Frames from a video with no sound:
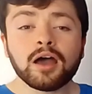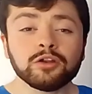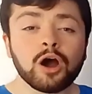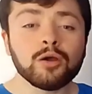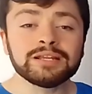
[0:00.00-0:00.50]

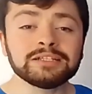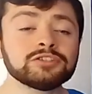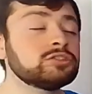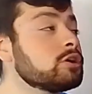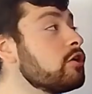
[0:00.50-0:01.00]
not only
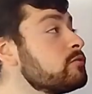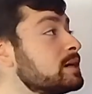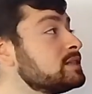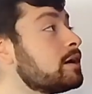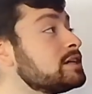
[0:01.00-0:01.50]
just to go over
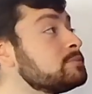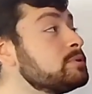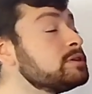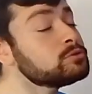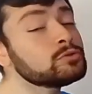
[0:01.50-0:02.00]
my TARDIS,
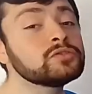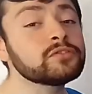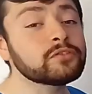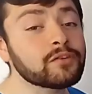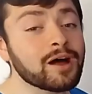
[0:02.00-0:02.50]
but it was also
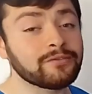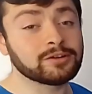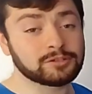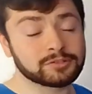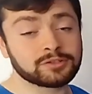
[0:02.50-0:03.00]
for
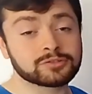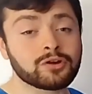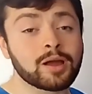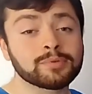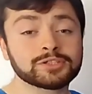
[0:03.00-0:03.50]
500
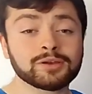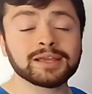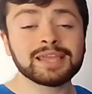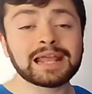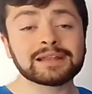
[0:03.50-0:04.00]
subscribers. So
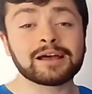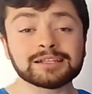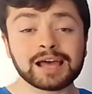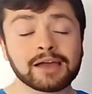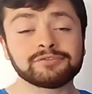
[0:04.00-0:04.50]
again,
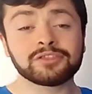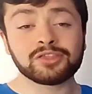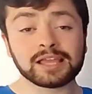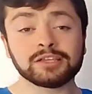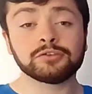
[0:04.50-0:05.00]
guys, I have to
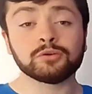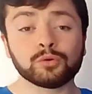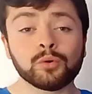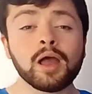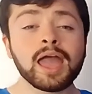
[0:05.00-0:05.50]
thank you
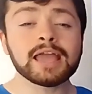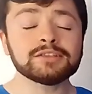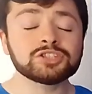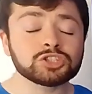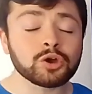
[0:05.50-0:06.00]
all.
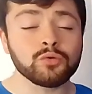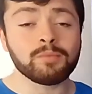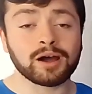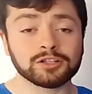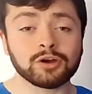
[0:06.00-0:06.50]
It's so
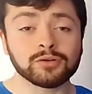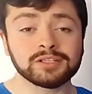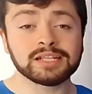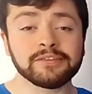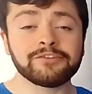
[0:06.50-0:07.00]
much.
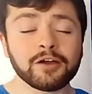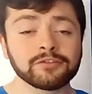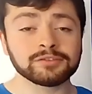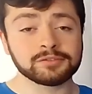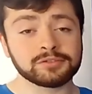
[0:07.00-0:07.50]
Honestly,
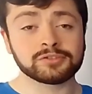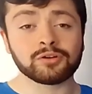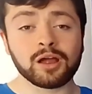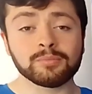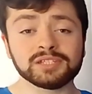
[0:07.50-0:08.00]
500
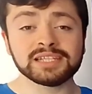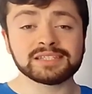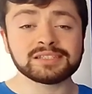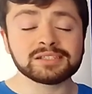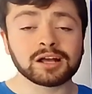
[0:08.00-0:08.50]
subscribers
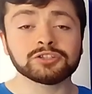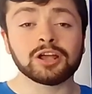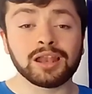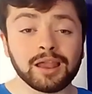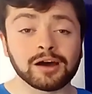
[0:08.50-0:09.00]
is such
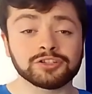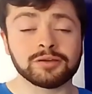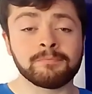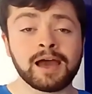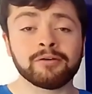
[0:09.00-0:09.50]
a large
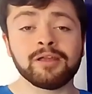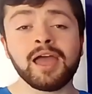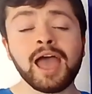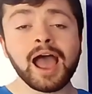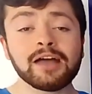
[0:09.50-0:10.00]
amount.
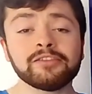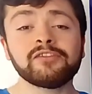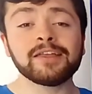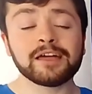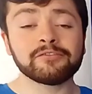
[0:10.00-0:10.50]
And the
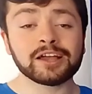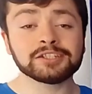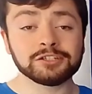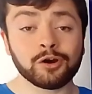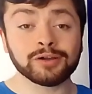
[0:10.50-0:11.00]
fact that I've
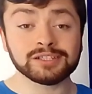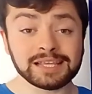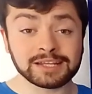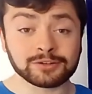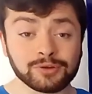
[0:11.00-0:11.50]
actually got it is
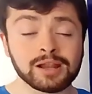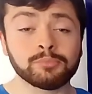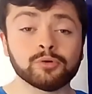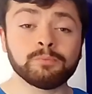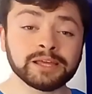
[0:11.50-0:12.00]

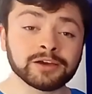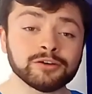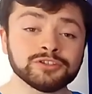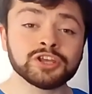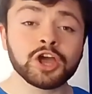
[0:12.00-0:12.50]
incredible
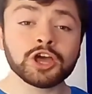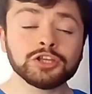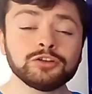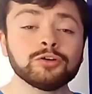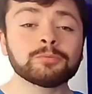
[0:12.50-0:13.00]
because
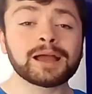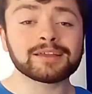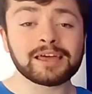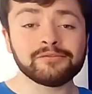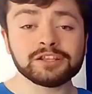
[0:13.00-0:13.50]
you look back at
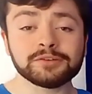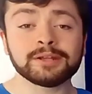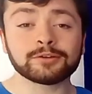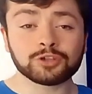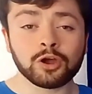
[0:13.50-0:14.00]
that video in
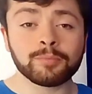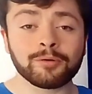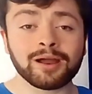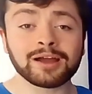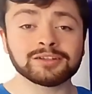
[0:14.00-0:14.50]
October
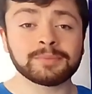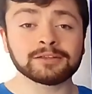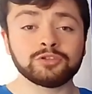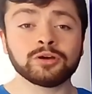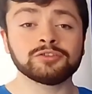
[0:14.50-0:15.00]
where I had
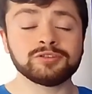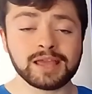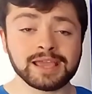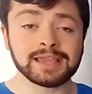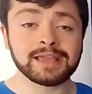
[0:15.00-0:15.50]
about
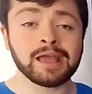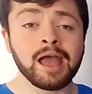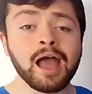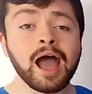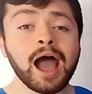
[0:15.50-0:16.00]
280
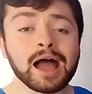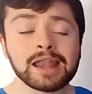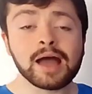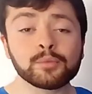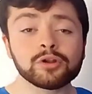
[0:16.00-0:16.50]
and
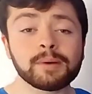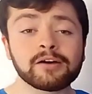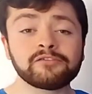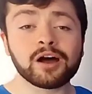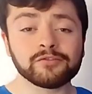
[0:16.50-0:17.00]
now I'm on
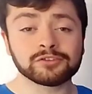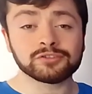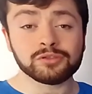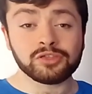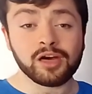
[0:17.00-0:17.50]
about
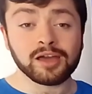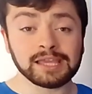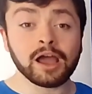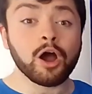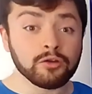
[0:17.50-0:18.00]

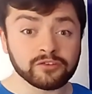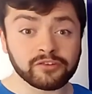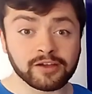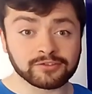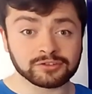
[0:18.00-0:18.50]
530, over
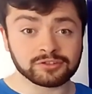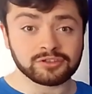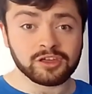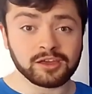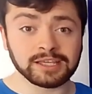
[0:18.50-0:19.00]

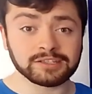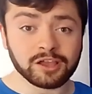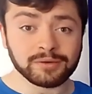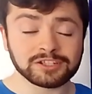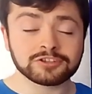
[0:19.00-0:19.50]
530,
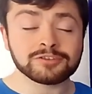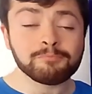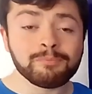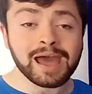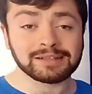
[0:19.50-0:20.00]
so it's just
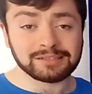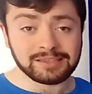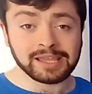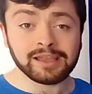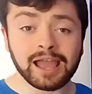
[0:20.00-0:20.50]
mad to
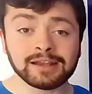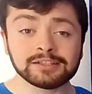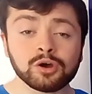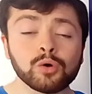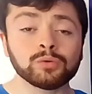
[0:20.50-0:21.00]
think, and
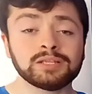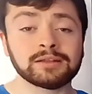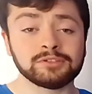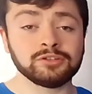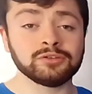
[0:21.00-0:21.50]
it's all
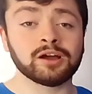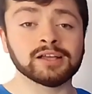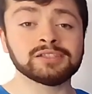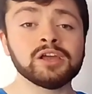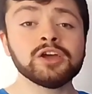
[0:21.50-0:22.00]
down to you
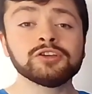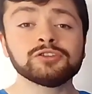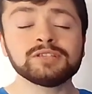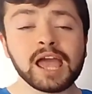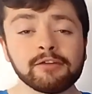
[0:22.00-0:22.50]
guys.
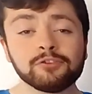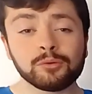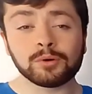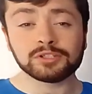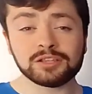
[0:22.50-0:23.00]
So to
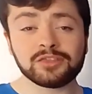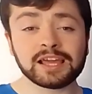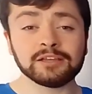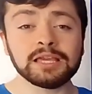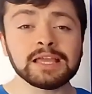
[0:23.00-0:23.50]
everyone watching,
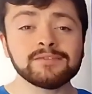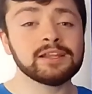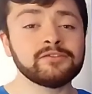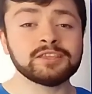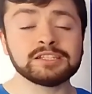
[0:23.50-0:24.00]
thank you. Even
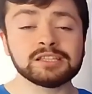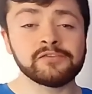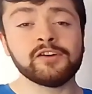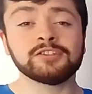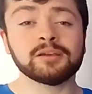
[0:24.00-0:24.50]
if this is the
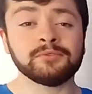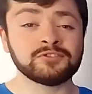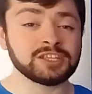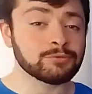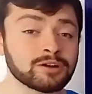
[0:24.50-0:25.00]
first time you've
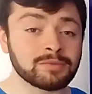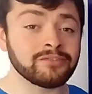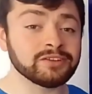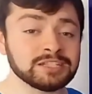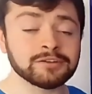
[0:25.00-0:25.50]
seen one of my
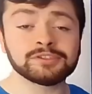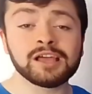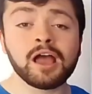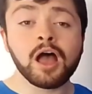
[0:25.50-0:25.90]
videos,